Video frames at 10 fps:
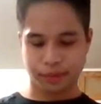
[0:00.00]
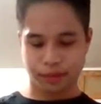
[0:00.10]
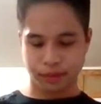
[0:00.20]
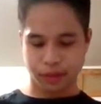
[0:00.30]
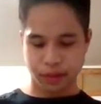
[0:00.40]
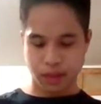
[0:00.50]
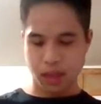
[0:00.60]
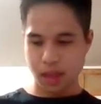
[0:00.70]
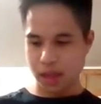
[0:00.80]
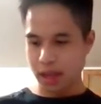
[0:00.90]

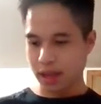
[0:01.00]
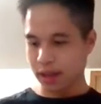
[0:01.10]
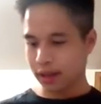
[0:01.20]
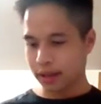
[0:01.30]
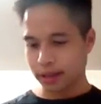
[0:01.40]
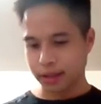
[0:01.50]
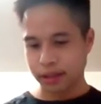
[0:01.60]
Nobody speaks.